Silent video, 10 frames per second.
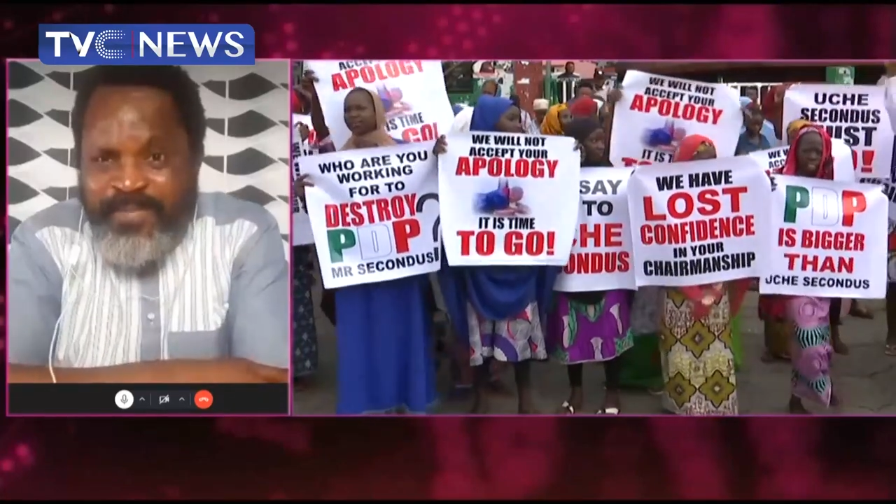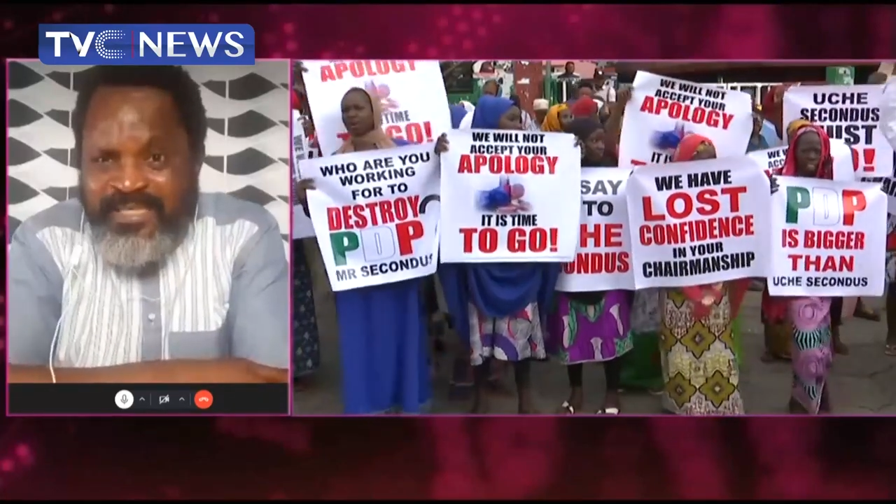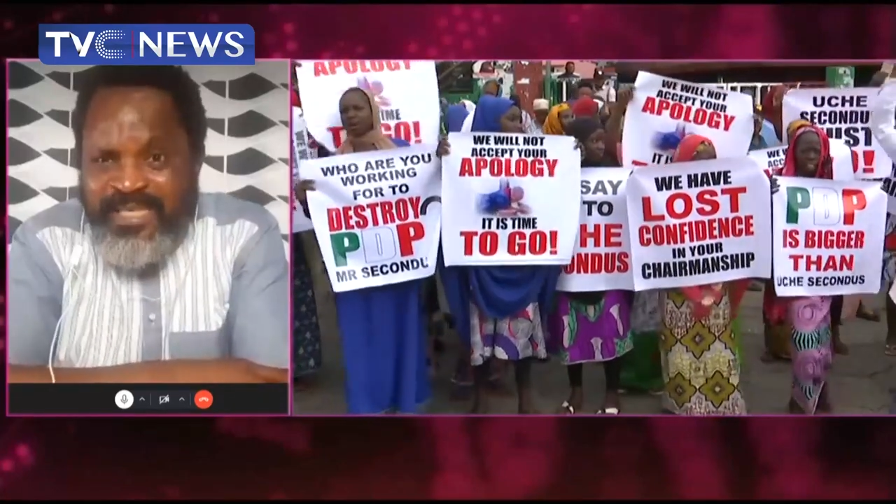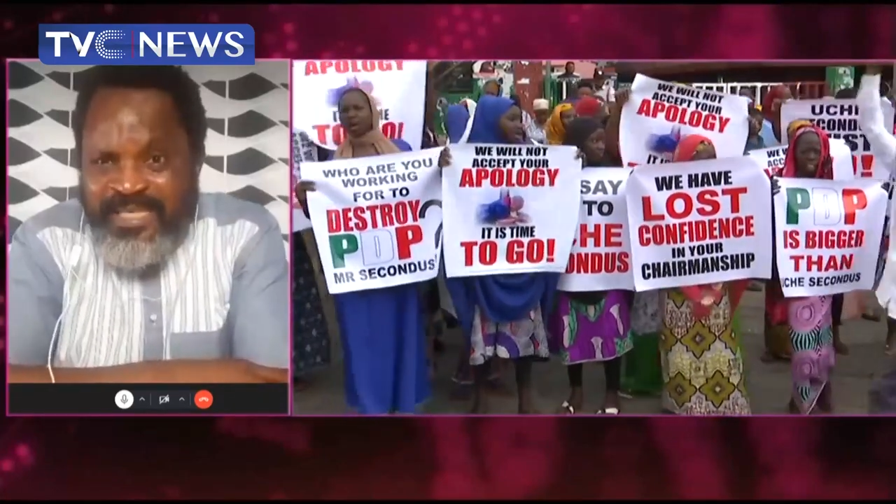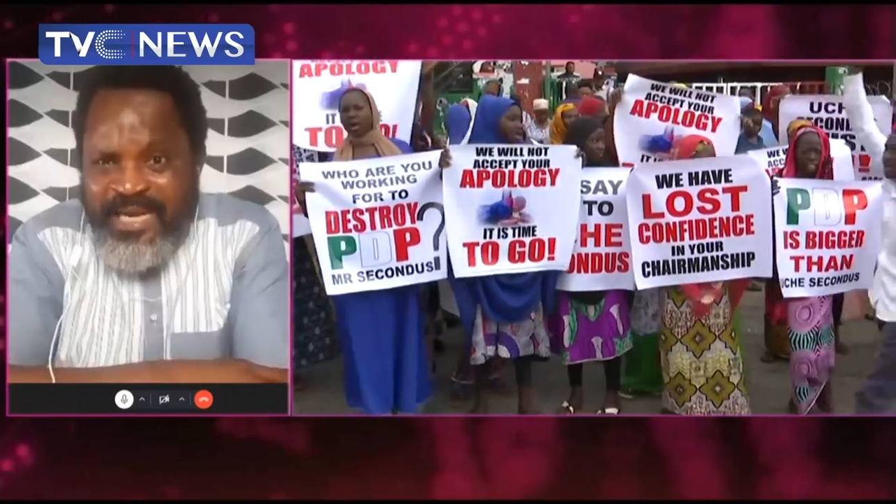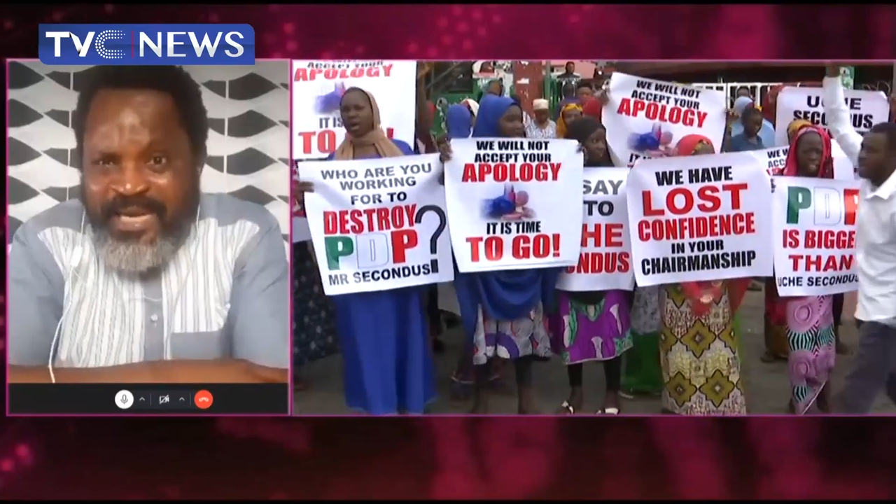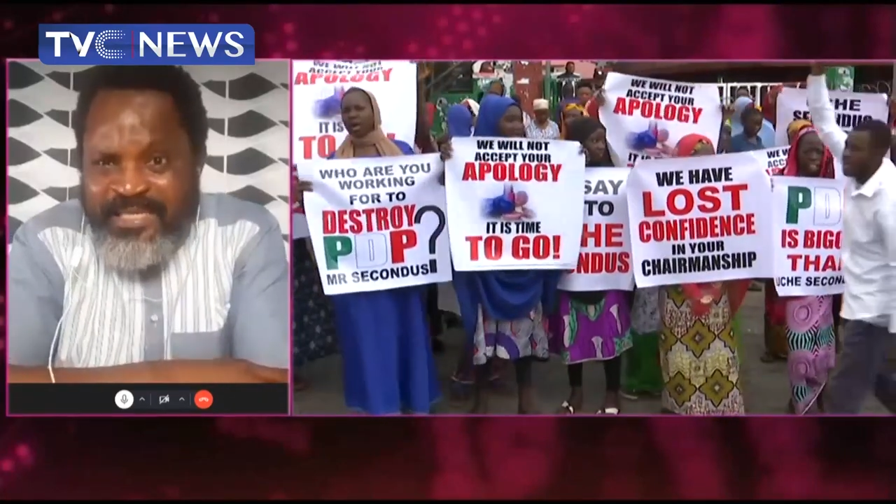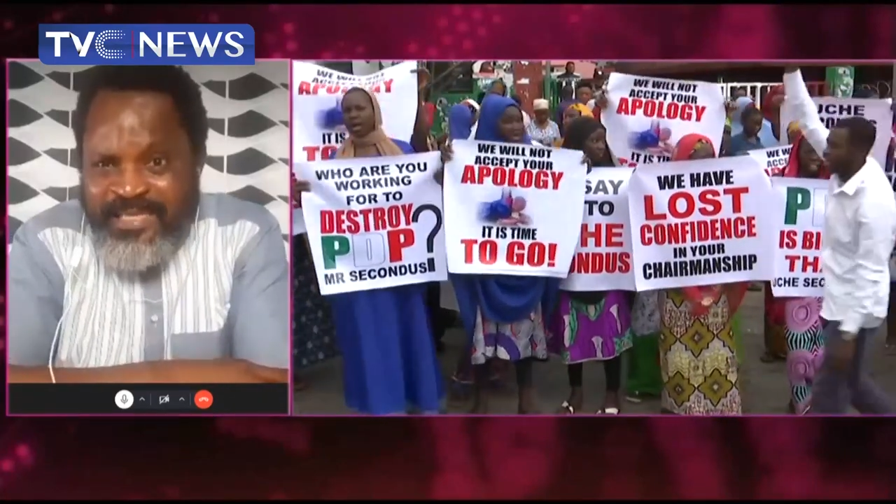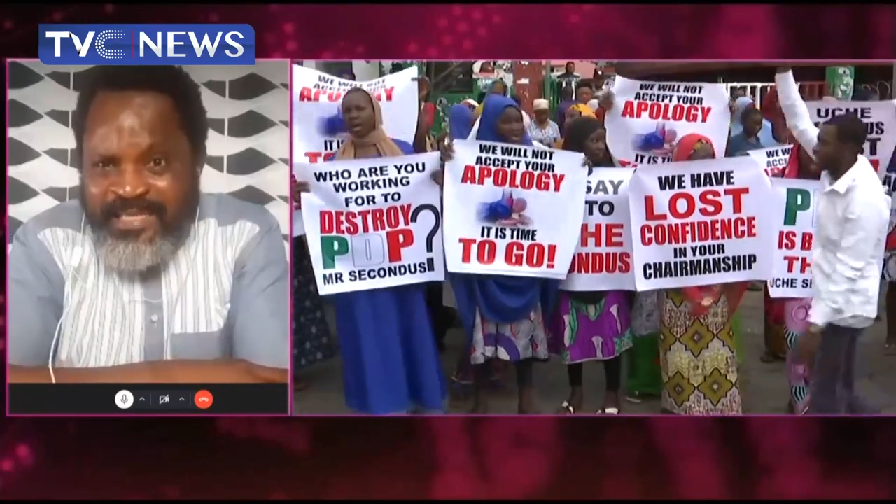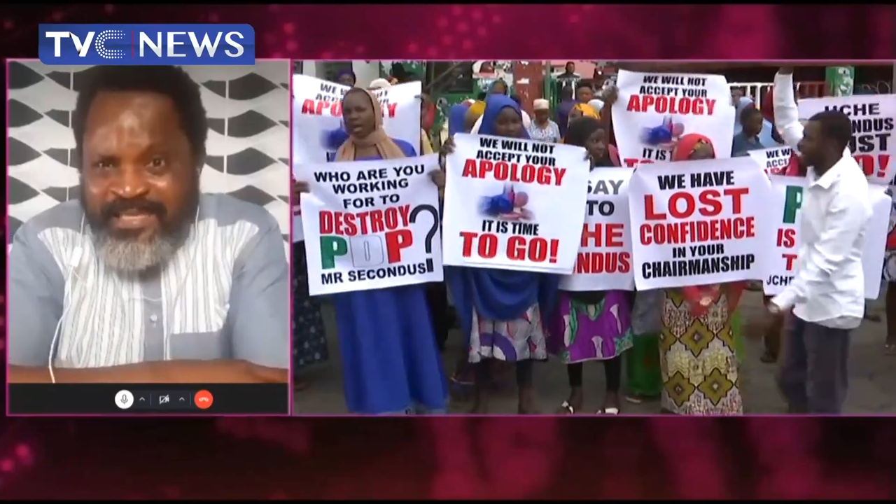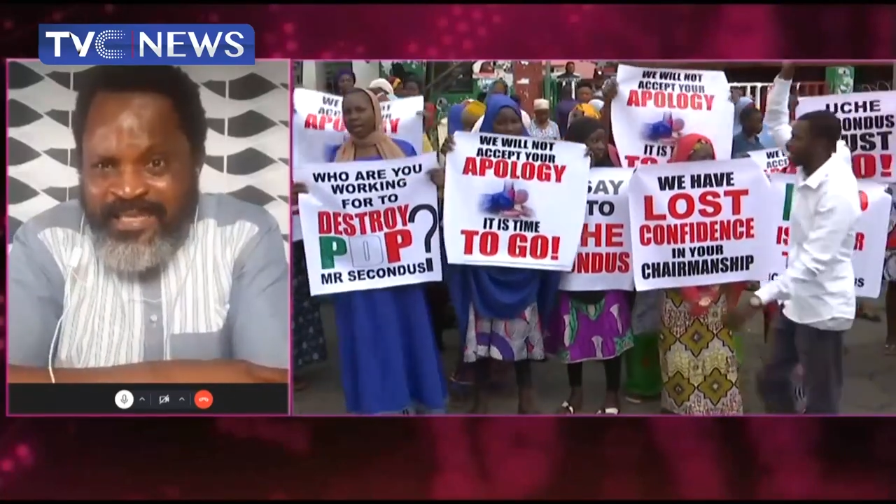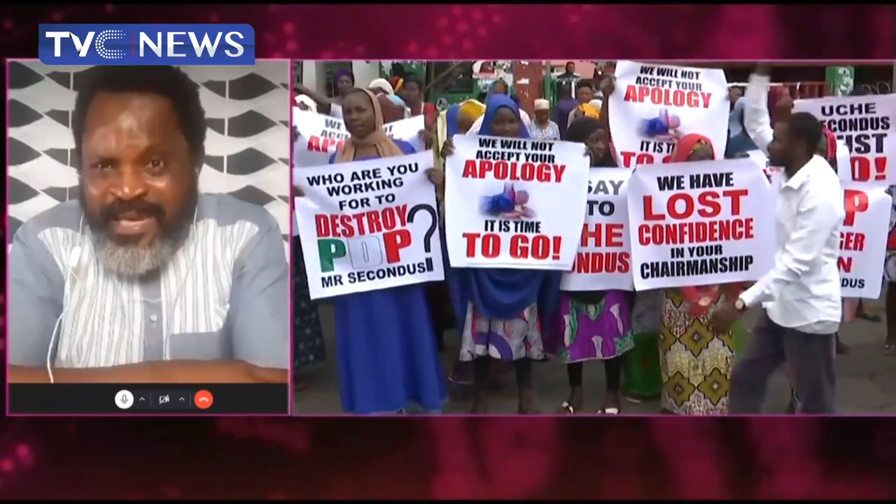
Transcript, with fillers: presidential candidate?